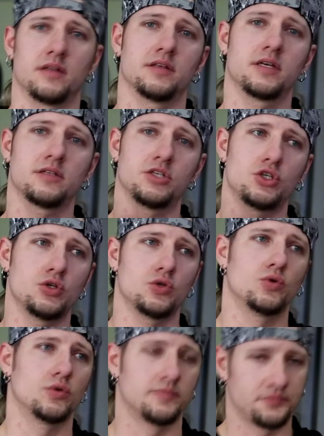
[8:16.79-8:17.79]
and then
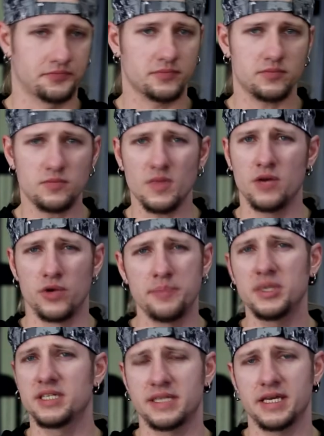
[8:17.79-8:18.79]
you
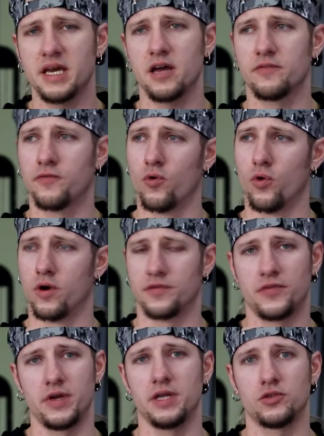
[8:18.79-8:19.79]
repeat it again for
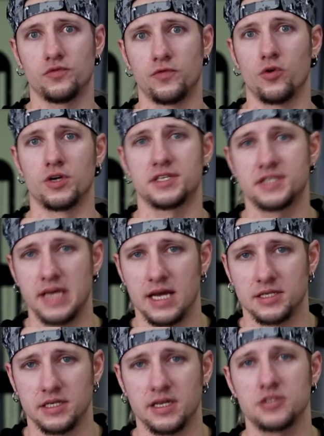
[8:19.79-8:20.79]
3 to 4
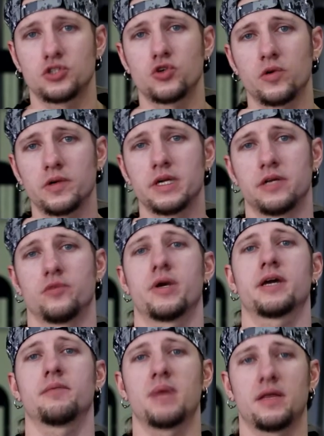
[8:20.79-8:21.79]
sets. And I strongly
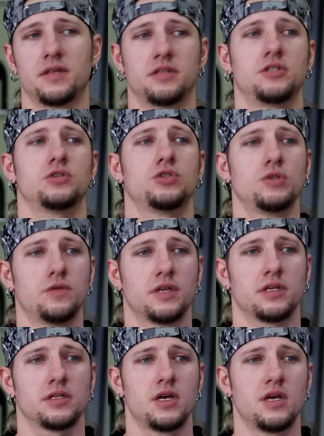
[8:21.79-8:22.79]
recommend that you do
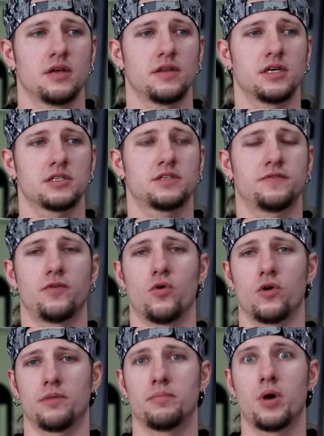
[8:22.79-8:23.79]
this
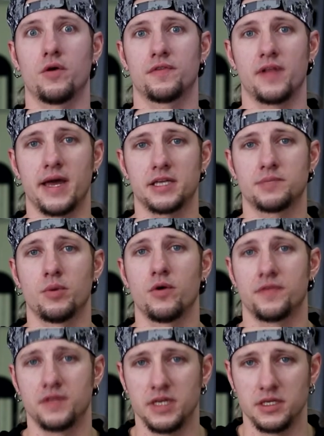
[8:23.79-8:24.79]
for both legs,
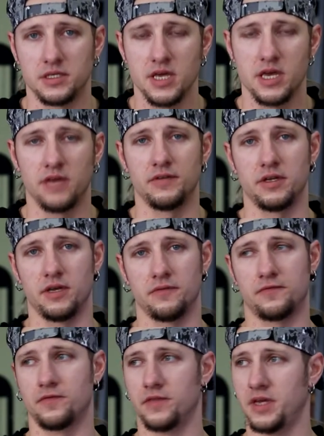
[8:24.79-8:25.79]
both knees, even
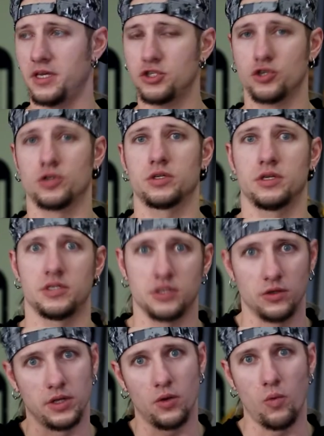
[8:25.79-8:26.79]
if the injured
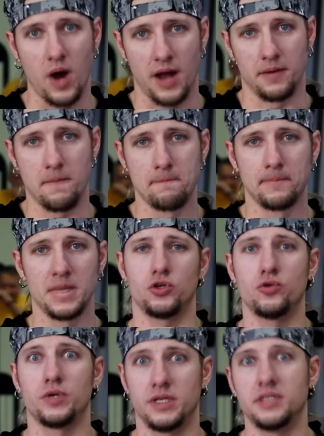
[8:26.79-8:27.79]
is only one.
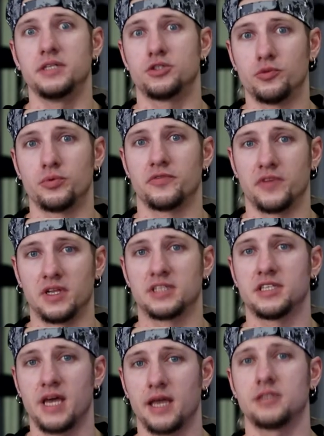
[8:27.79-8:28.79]
You really need to
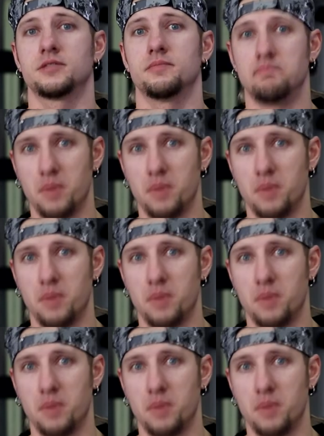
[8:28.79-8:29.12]
profilactate